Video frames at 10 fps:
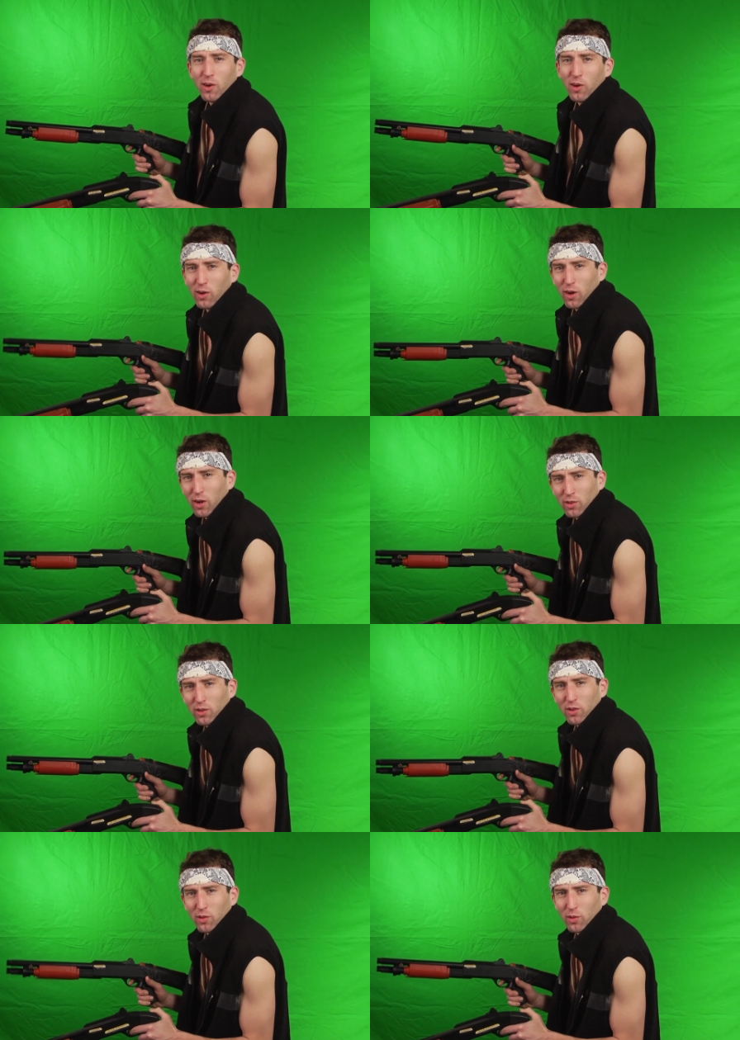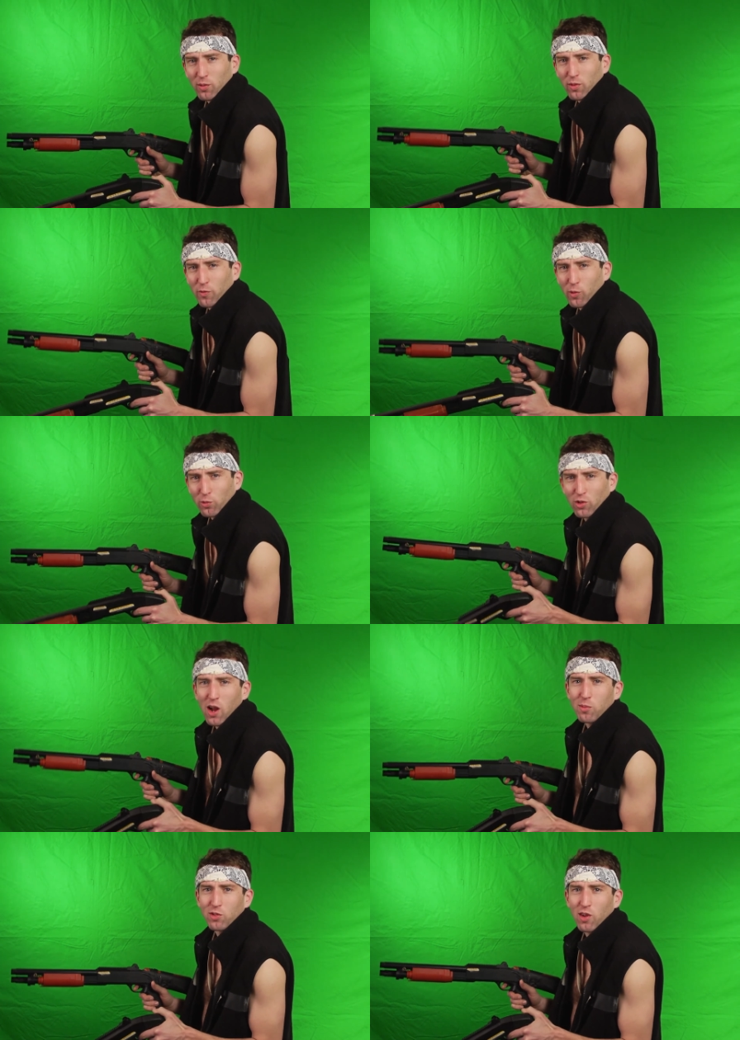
or uh, you know, the full Samus